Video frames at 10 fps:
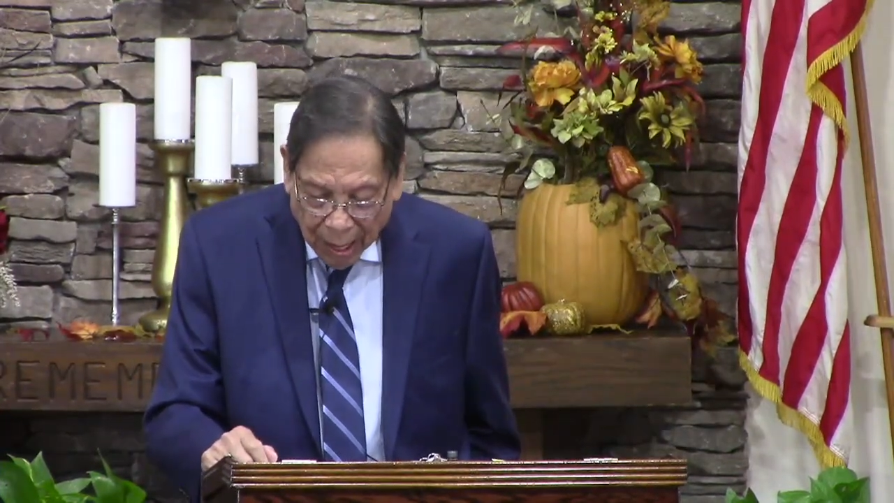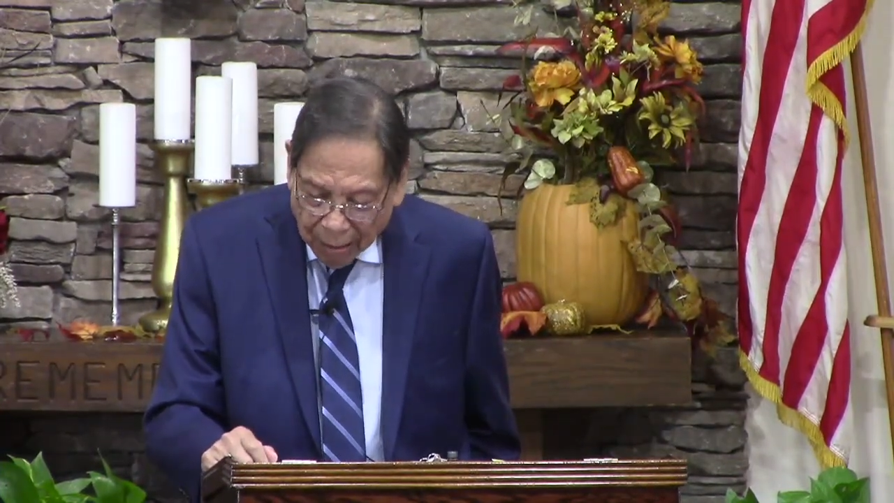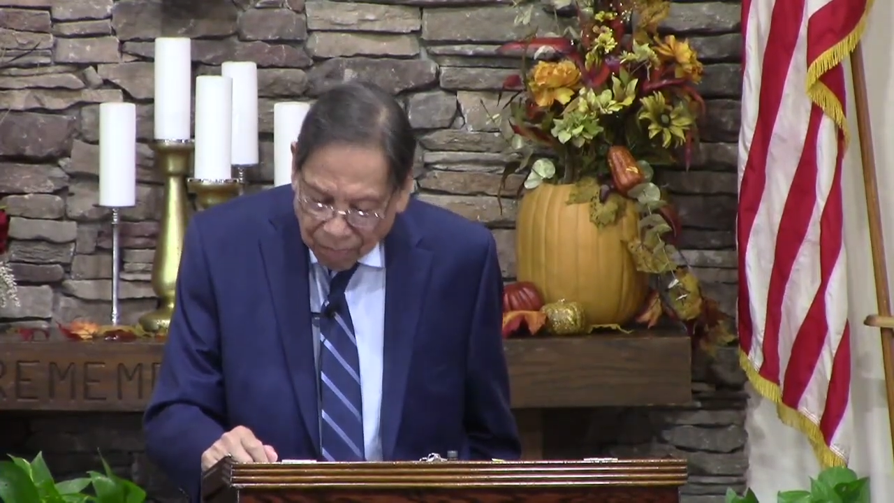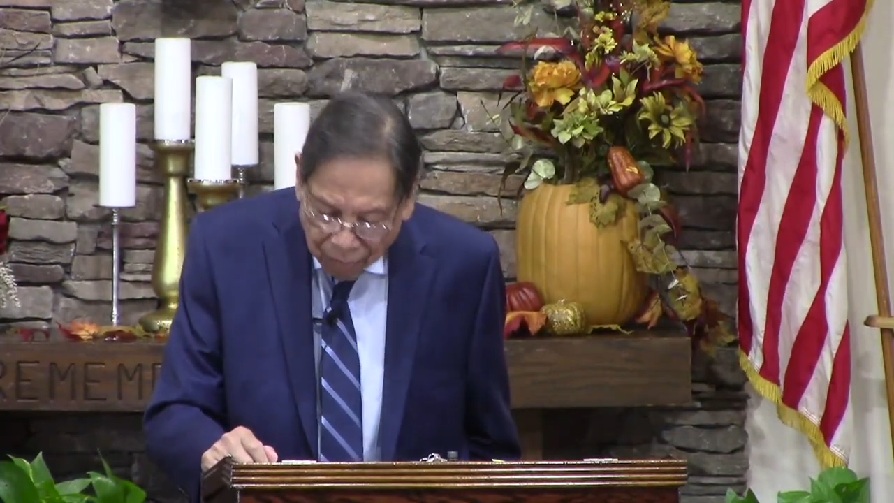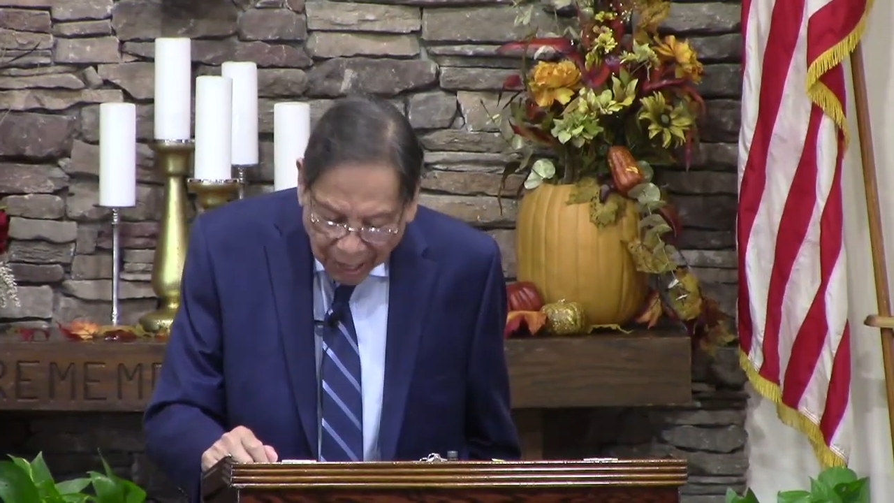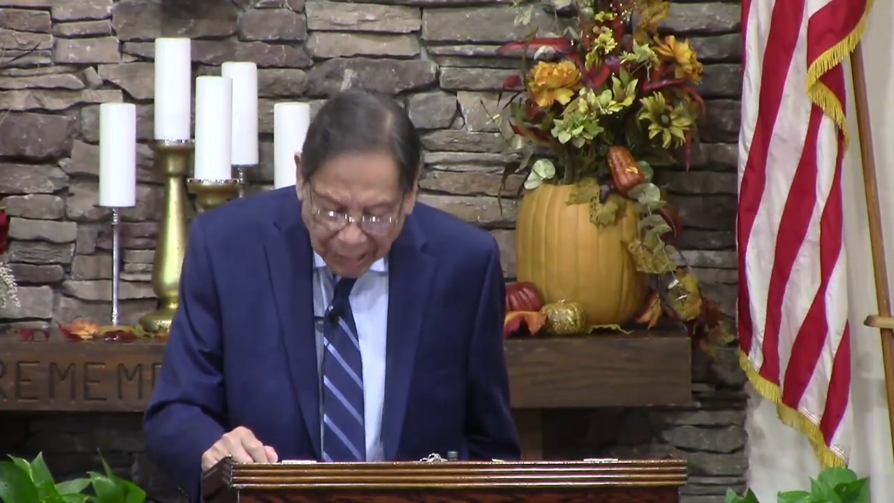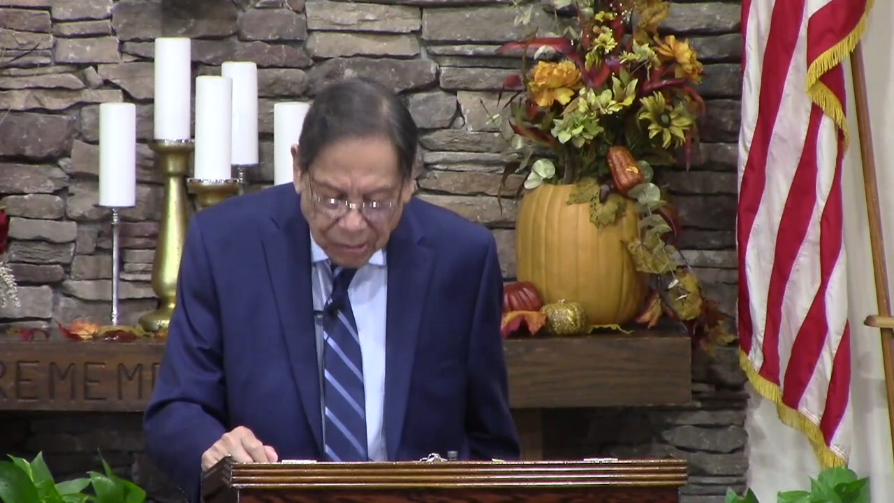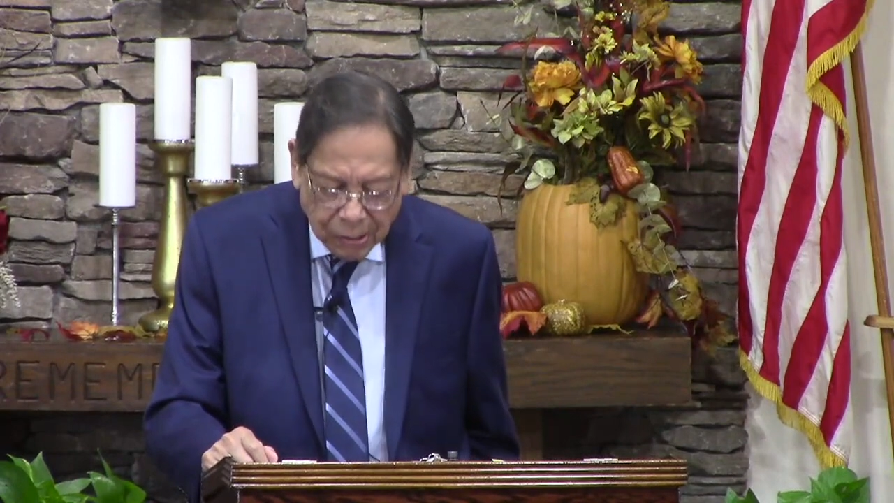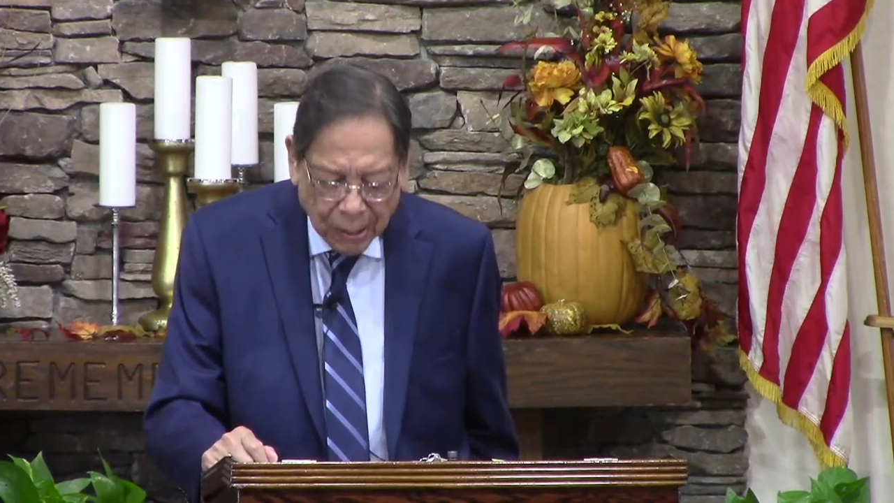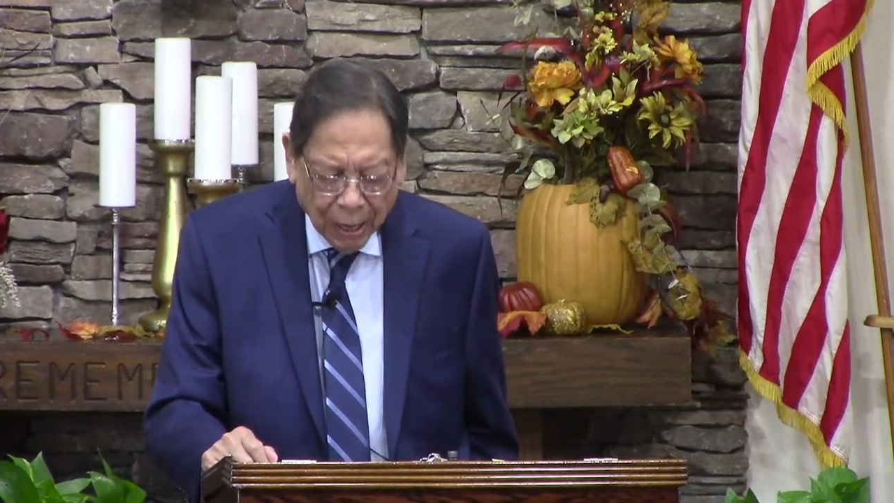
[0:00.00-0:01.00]

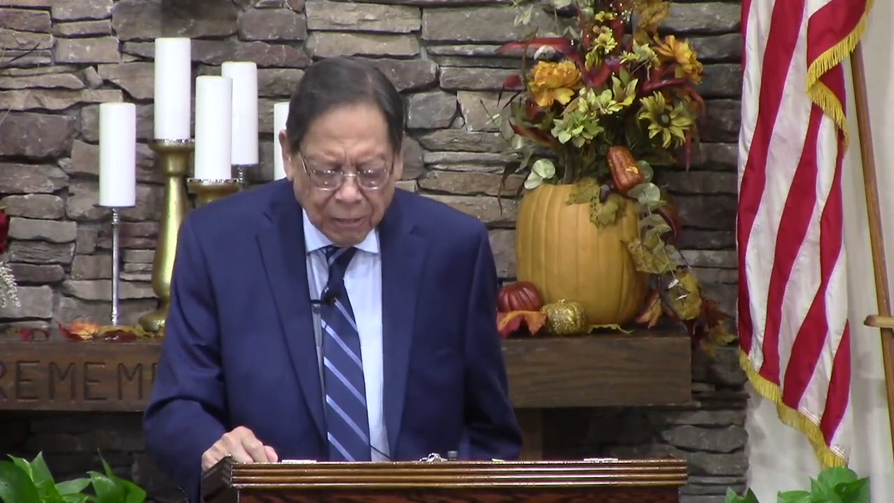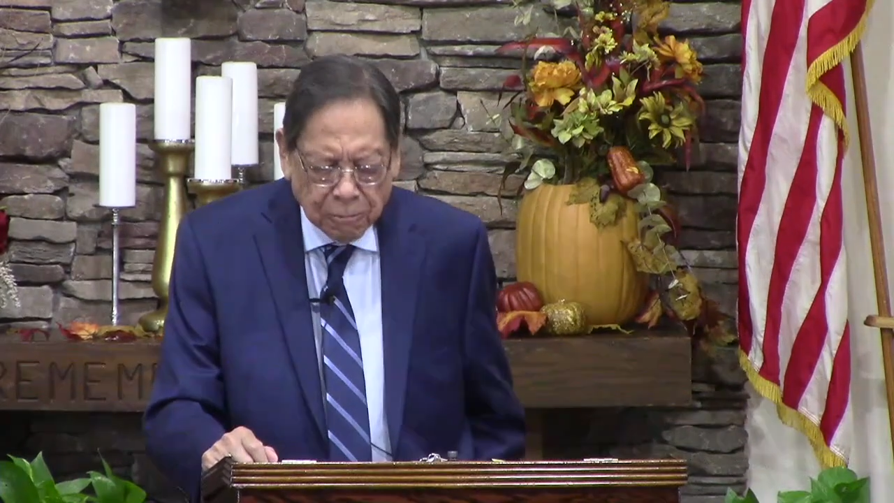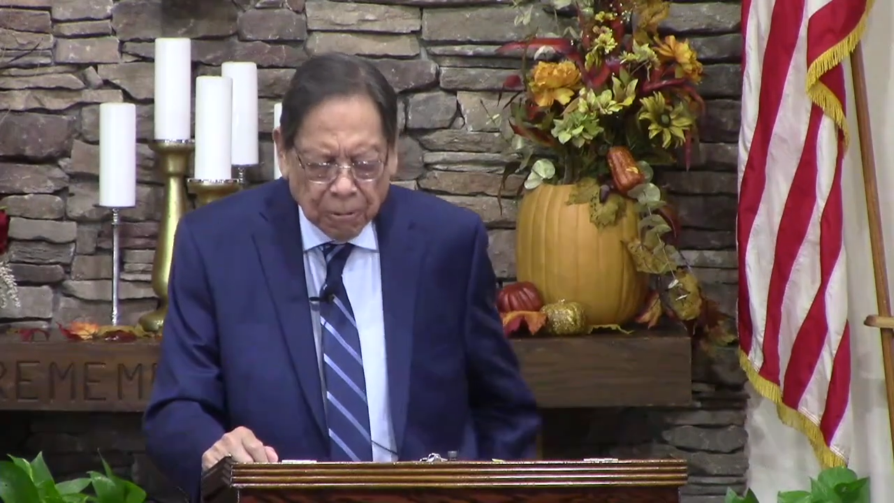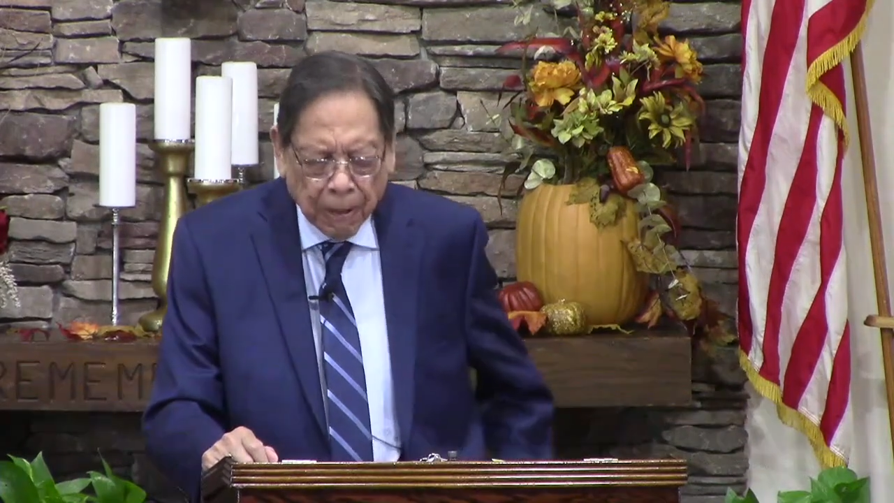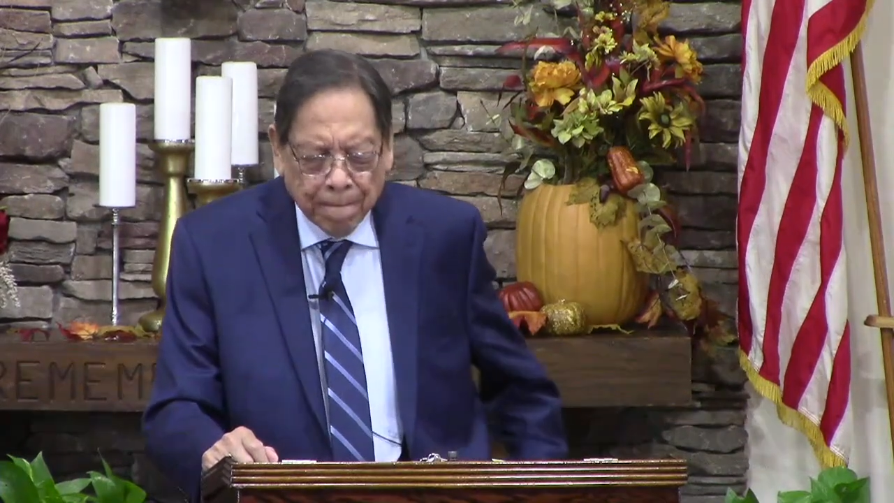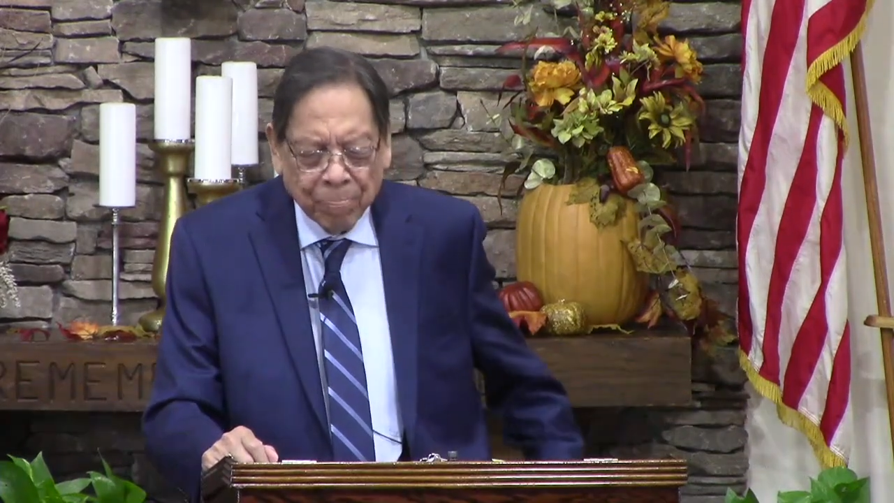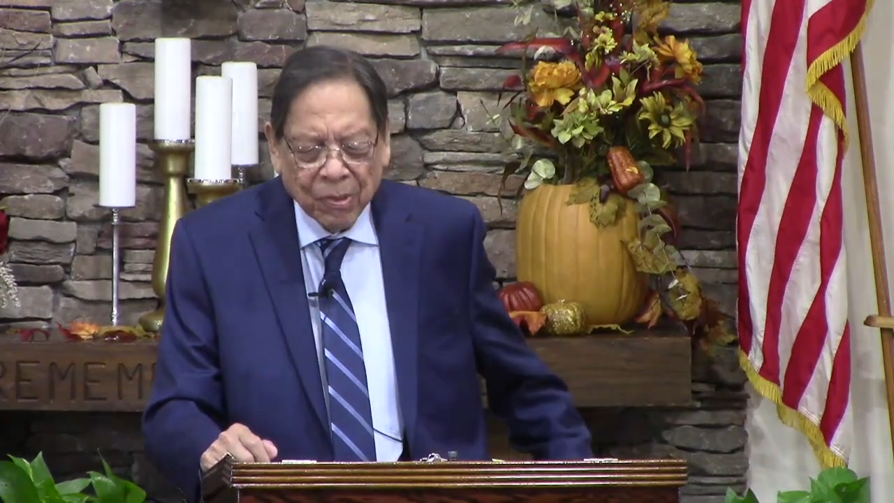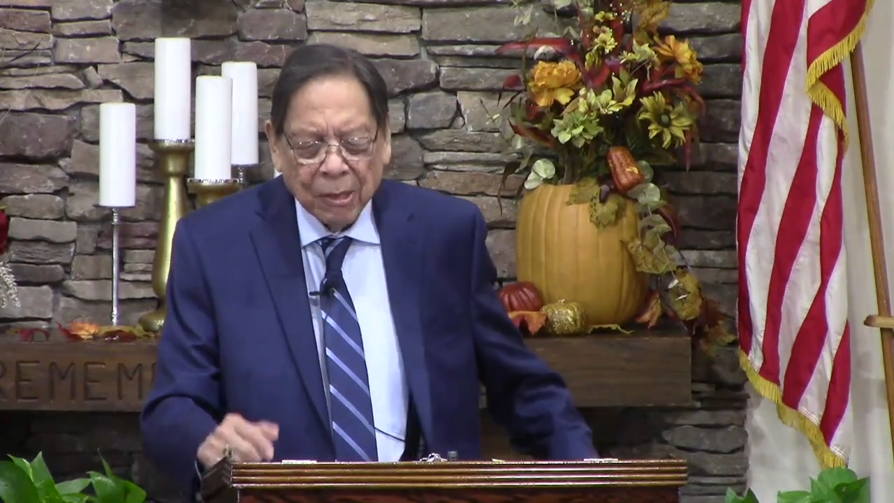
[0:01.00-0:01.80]
advance the gospel,